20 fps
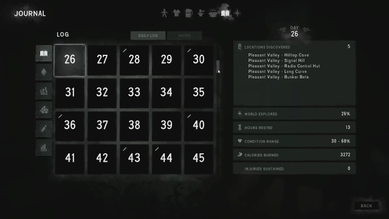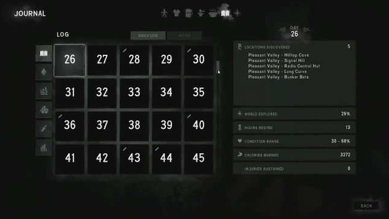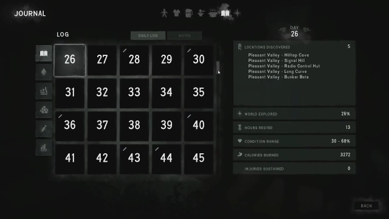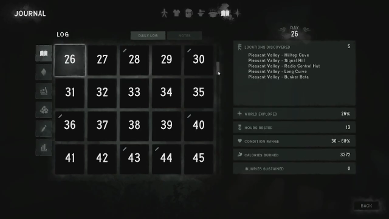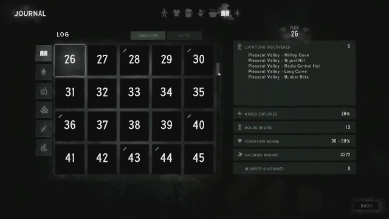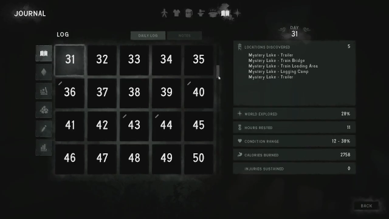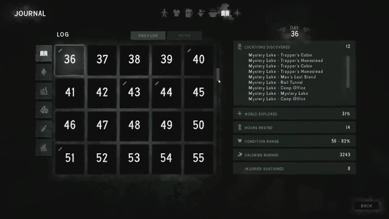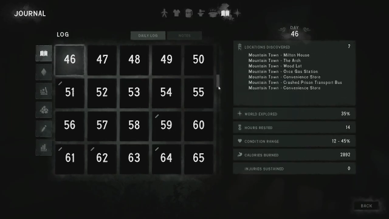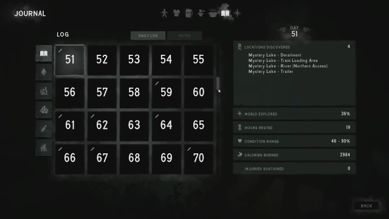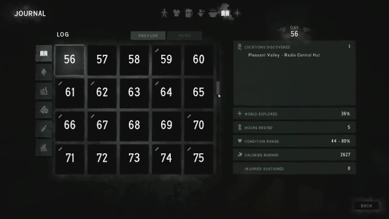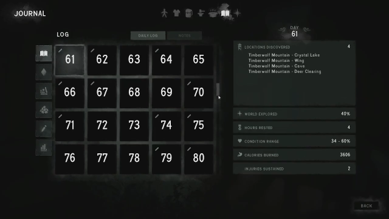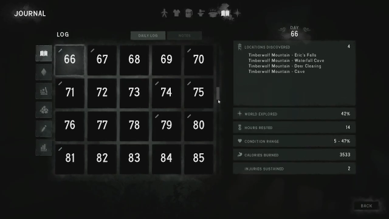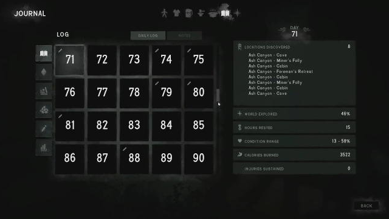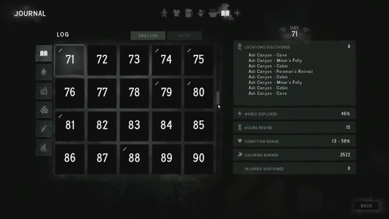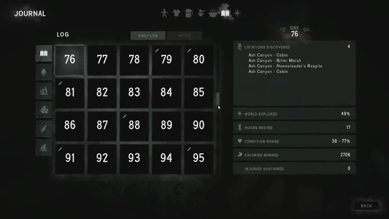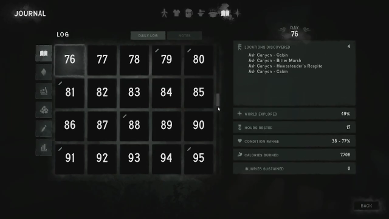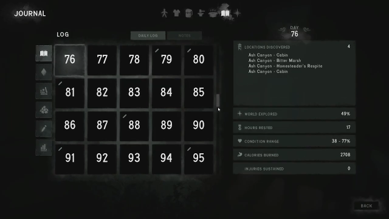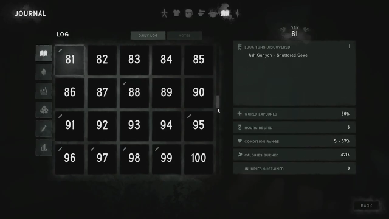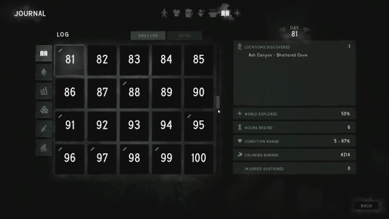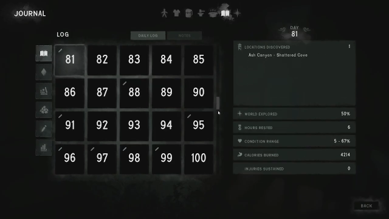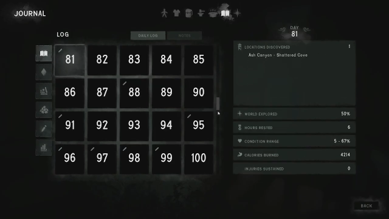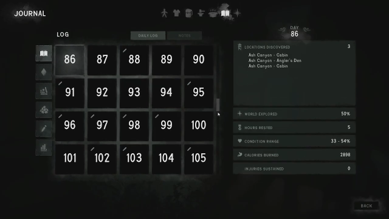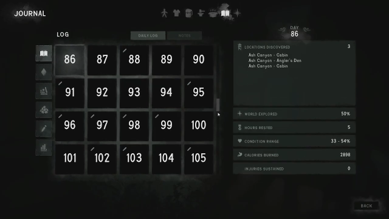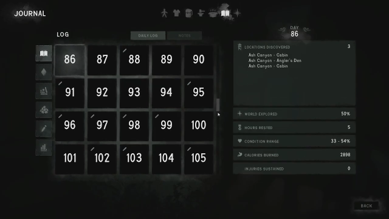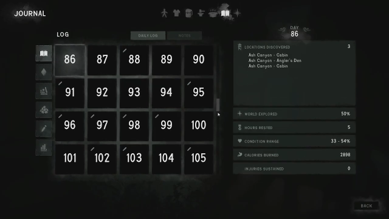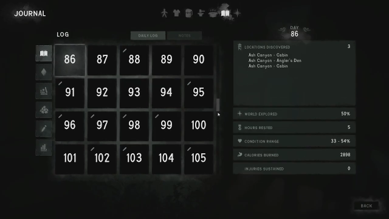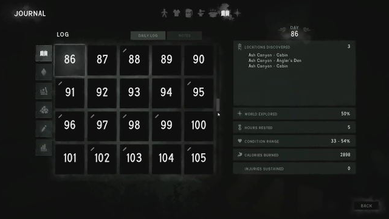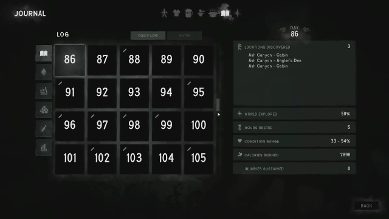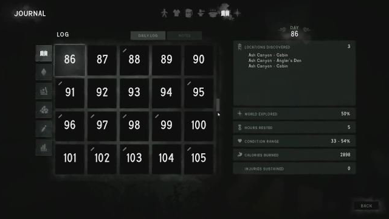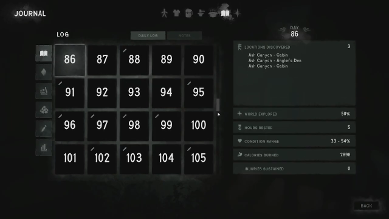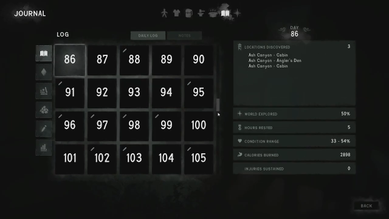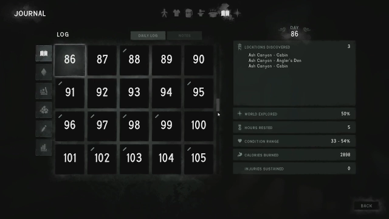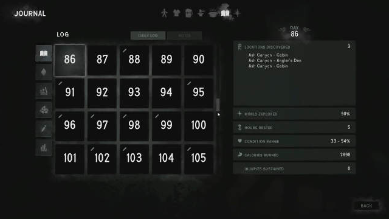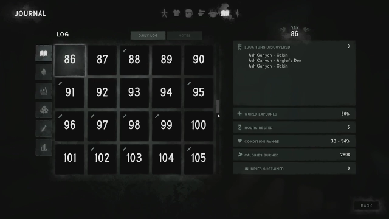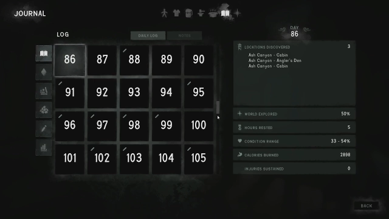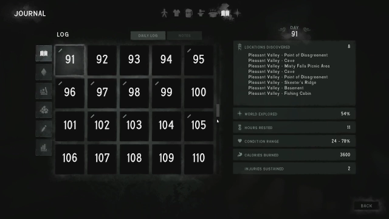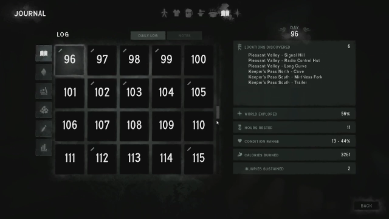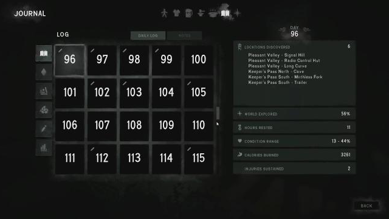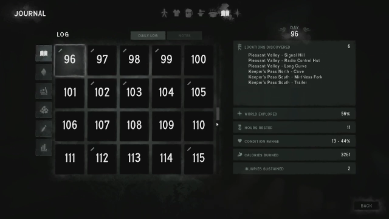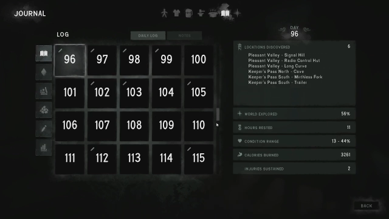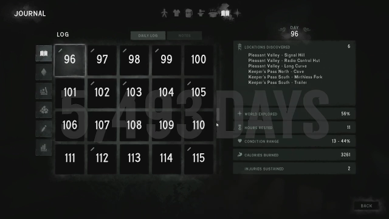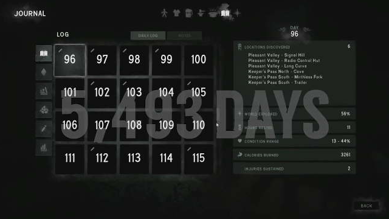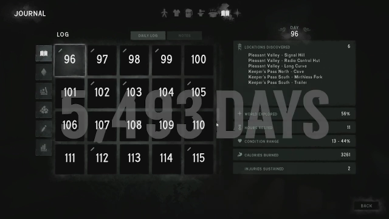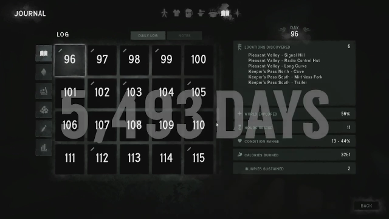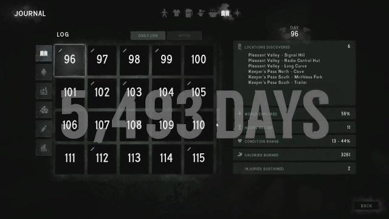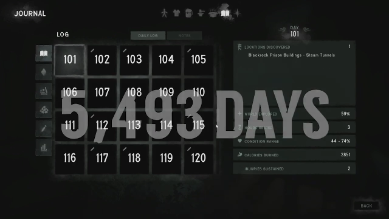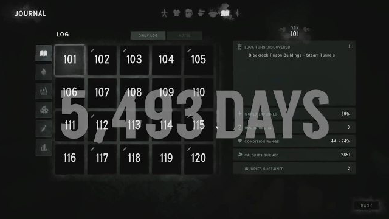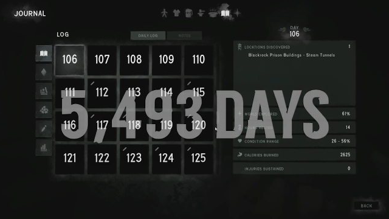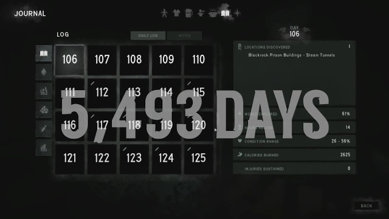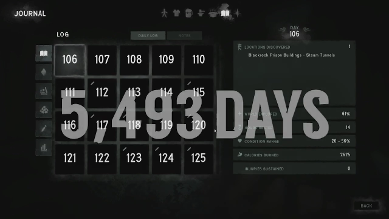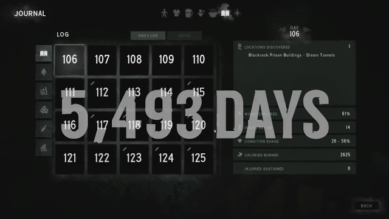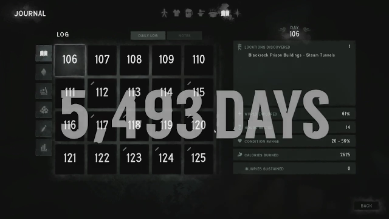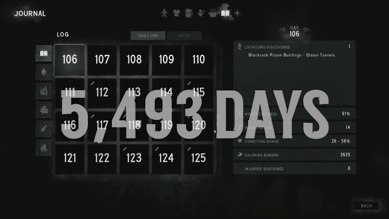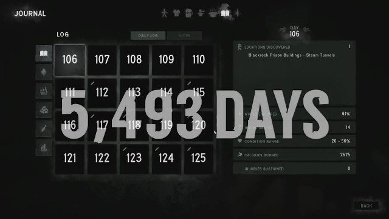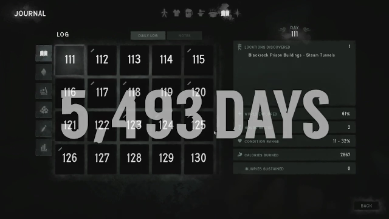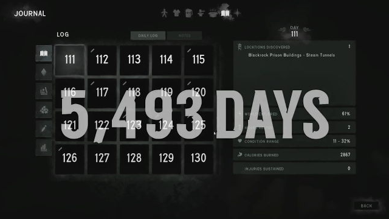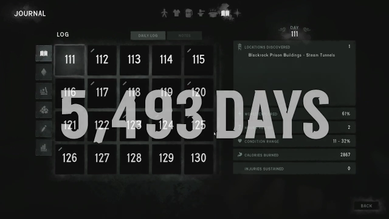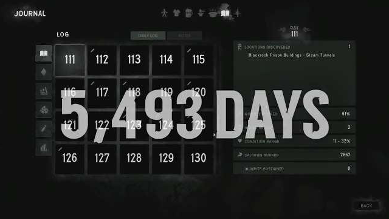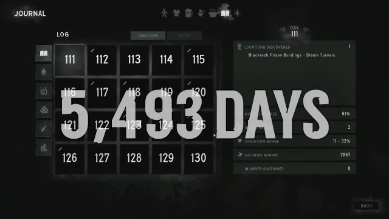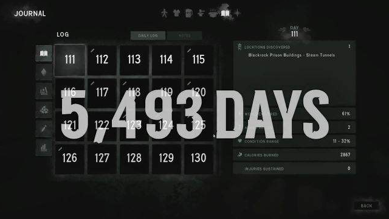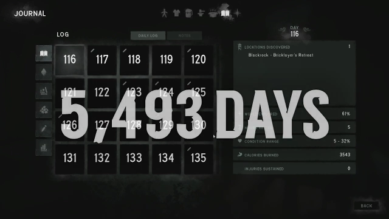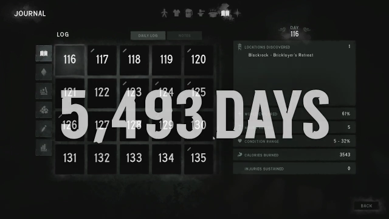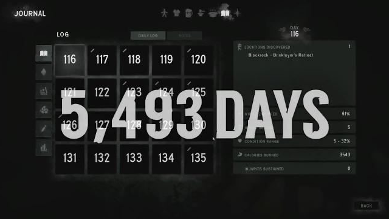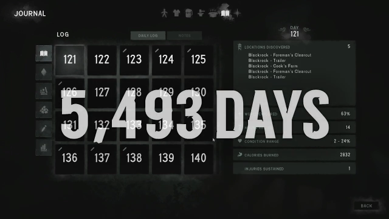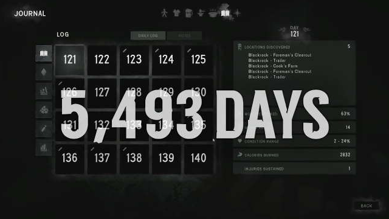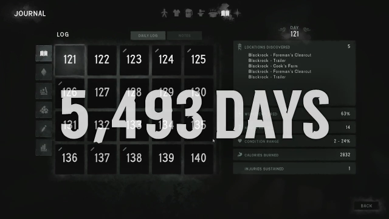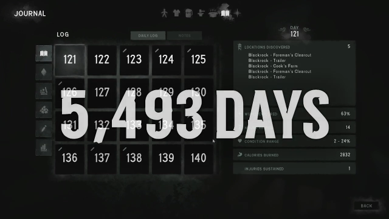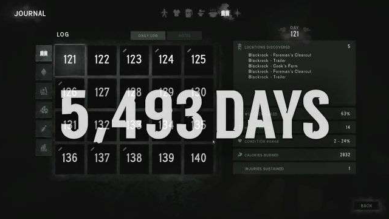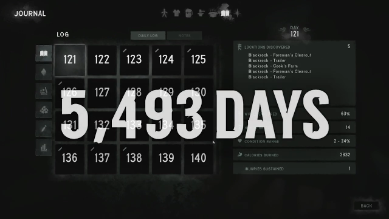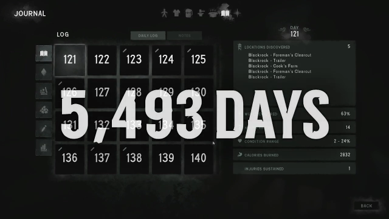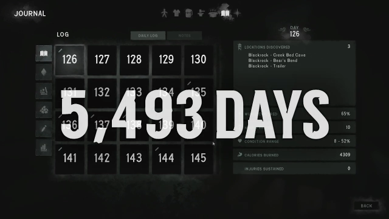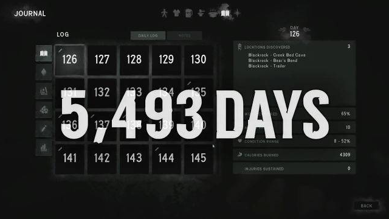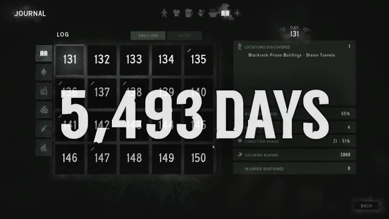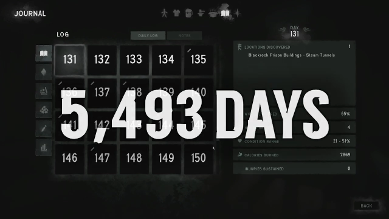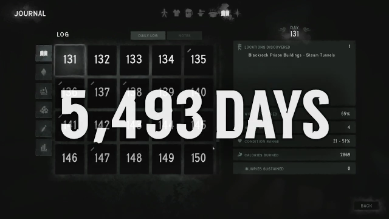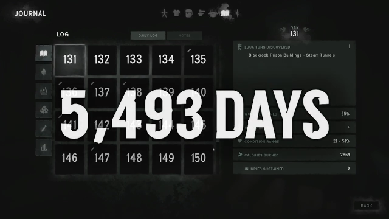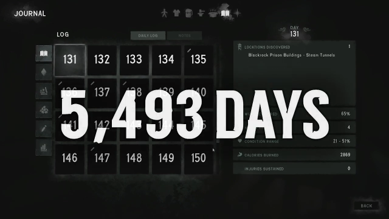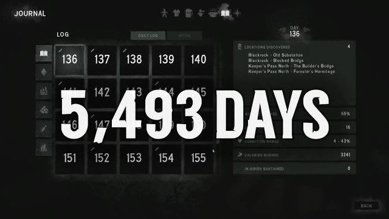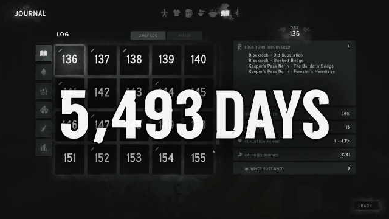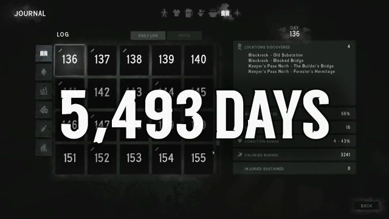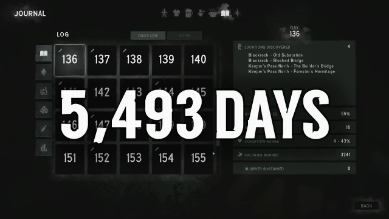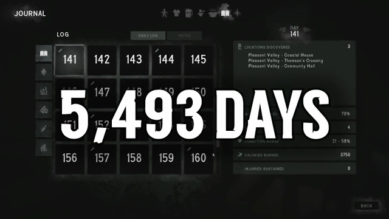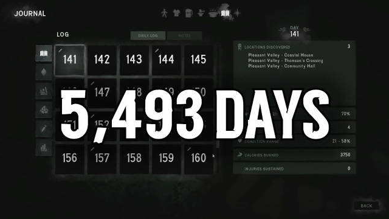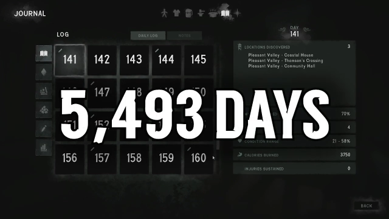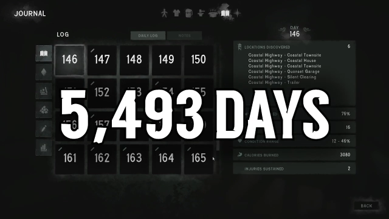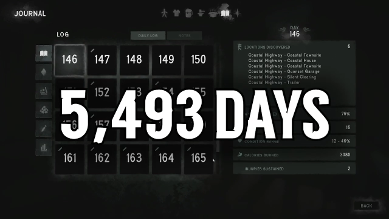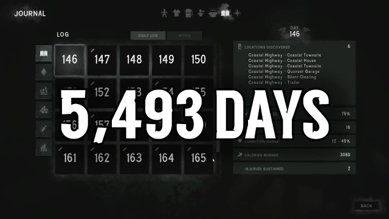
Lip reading: Nobody's mouth can be seen.